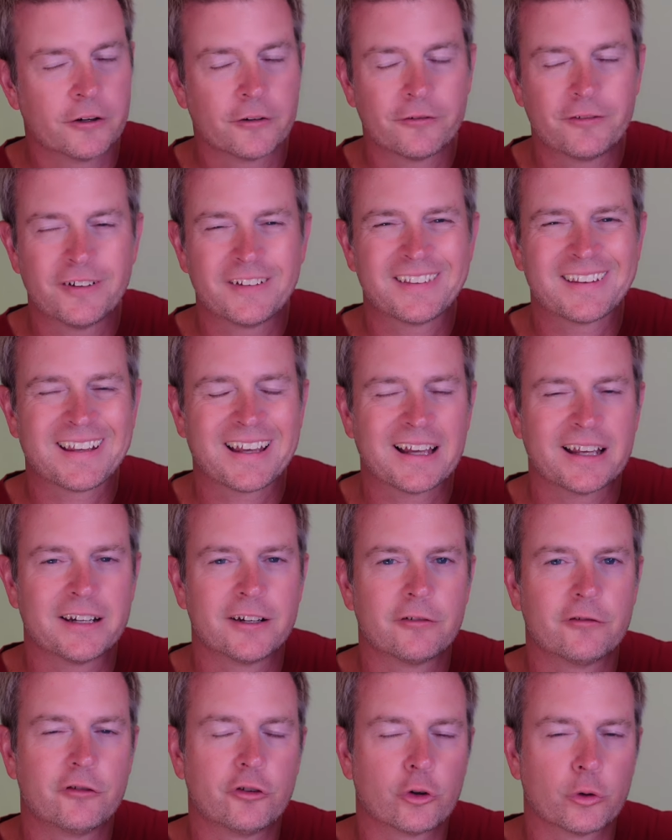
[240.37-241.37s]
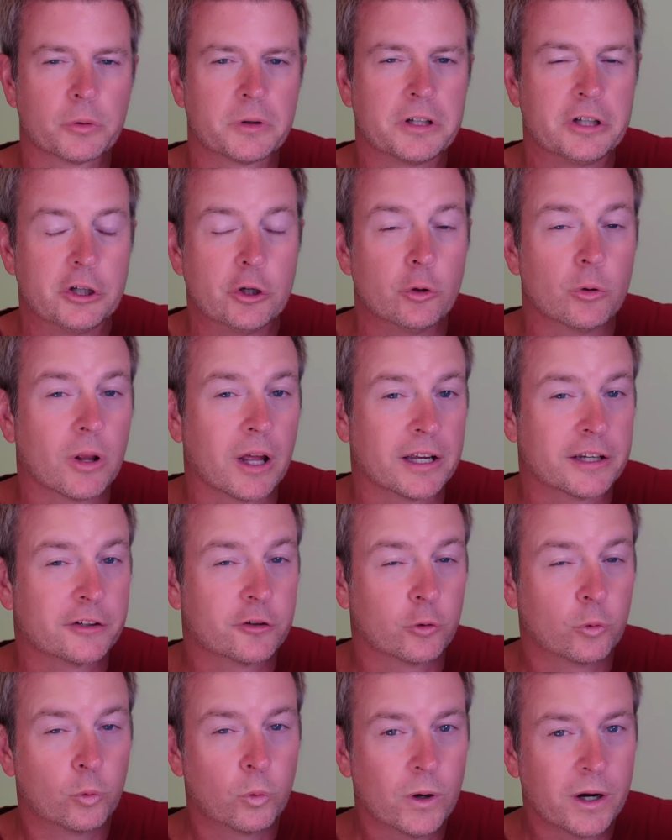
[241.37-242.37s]
or fit the kind of jewelry you like
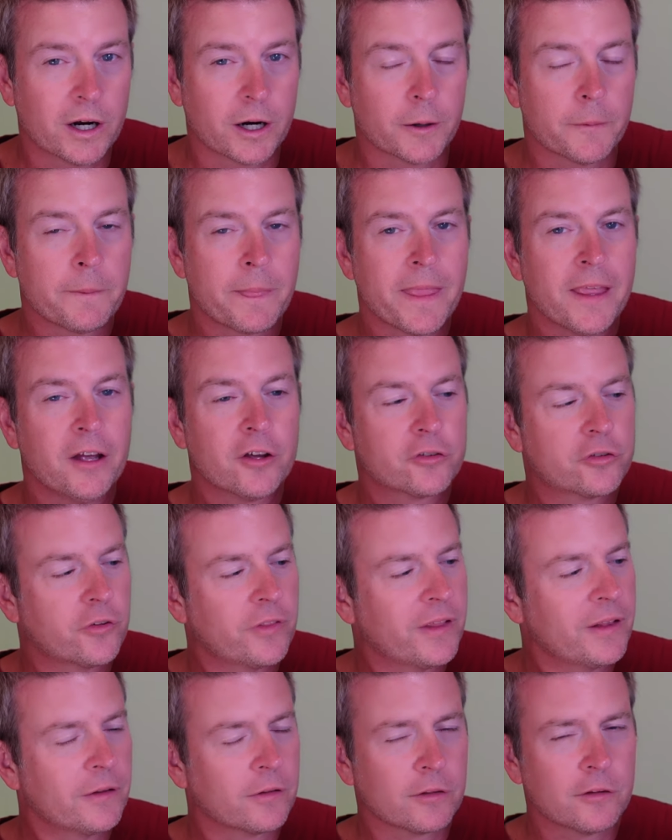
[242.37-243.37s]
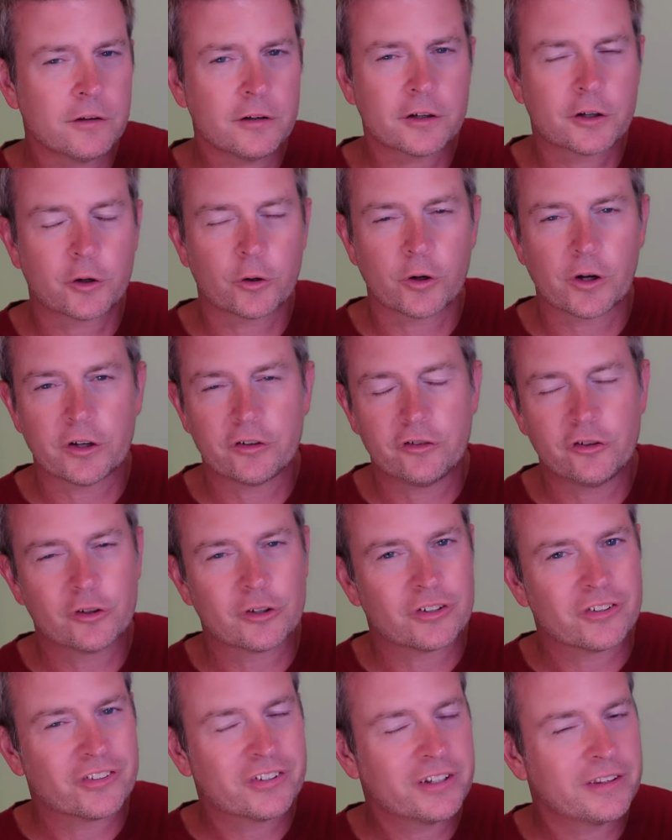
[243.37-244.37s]
to wear. So they look, as you
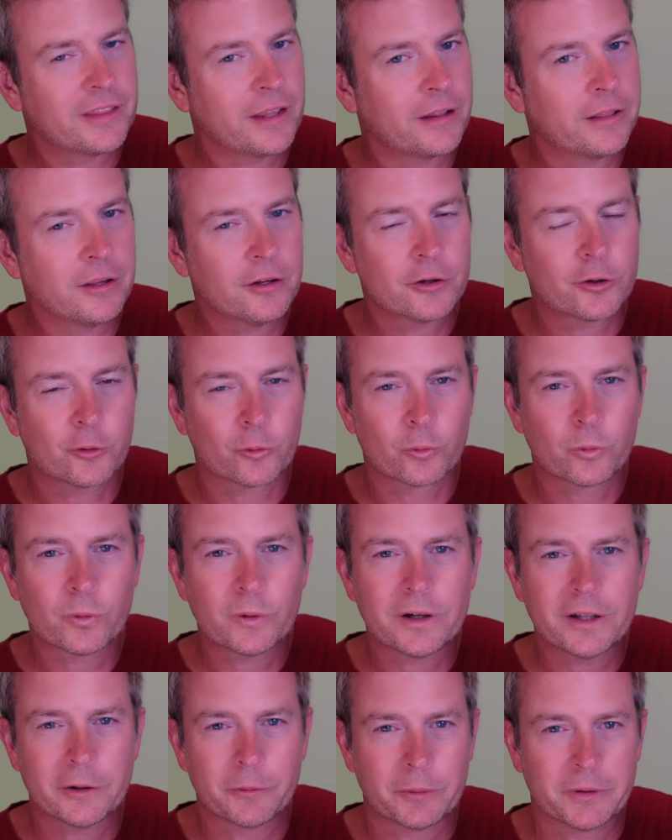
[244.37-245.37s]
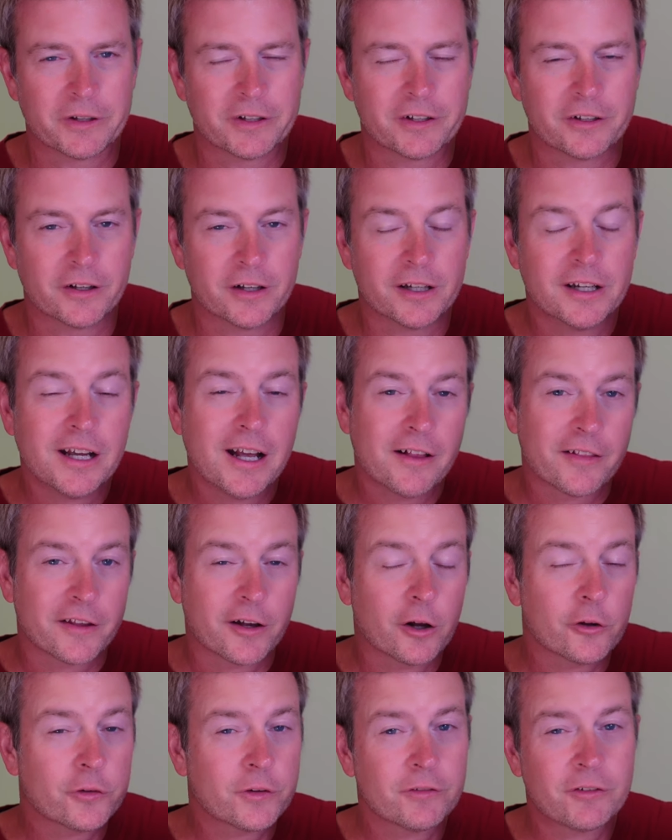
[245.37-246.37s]
can see, they look really really, really good. They
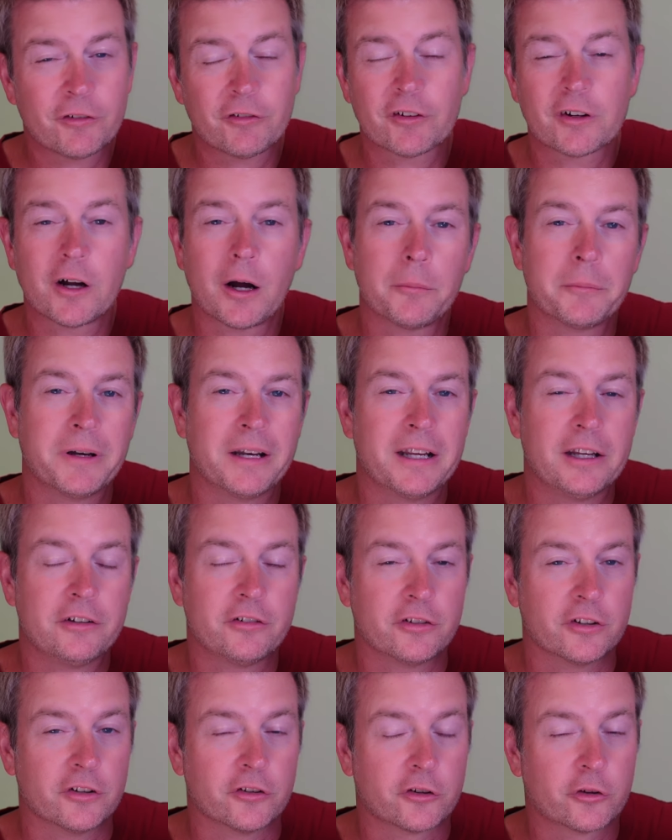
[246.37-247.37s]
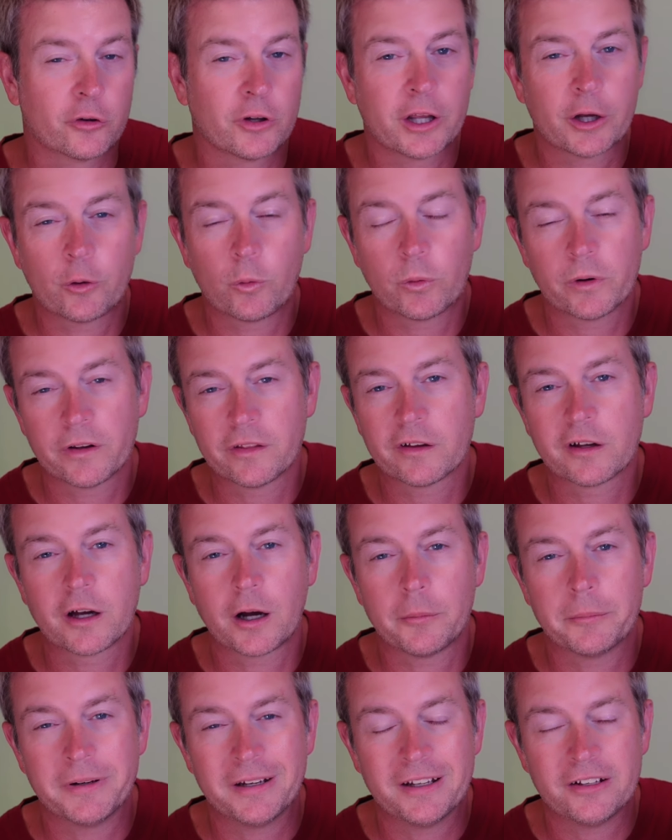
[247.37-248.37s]
also have different combinations. So like one of the
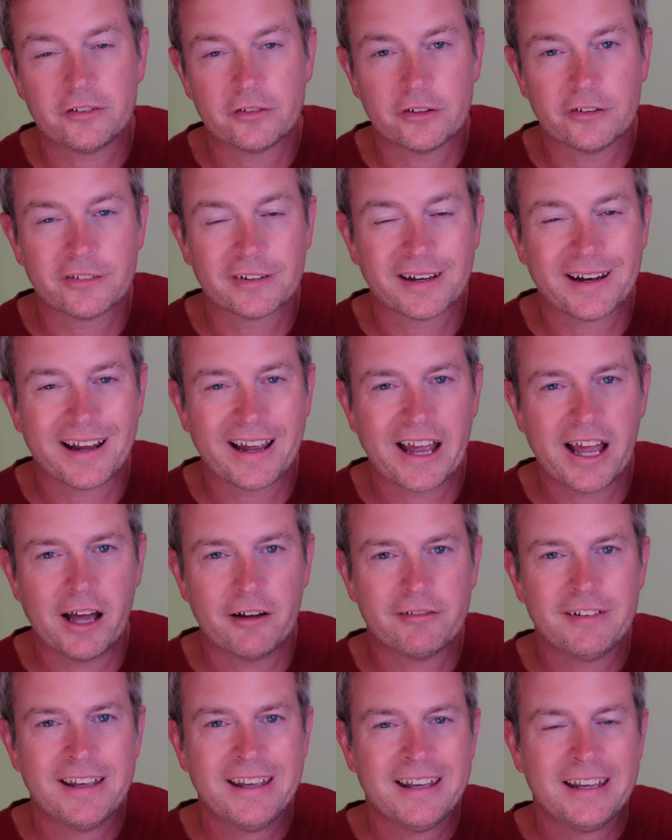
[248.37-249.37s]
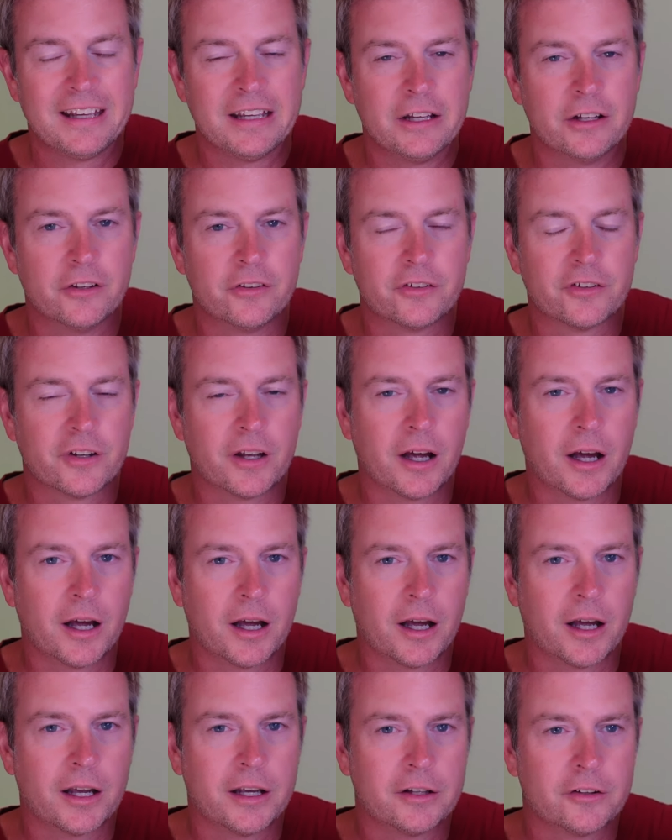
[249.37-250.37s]
combinations that I have is
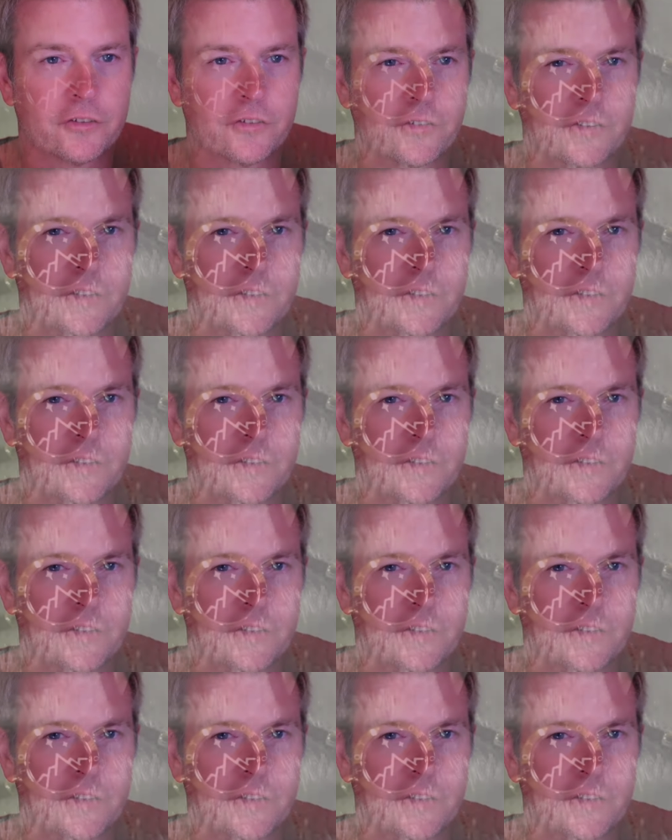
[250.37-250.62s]
uh, it's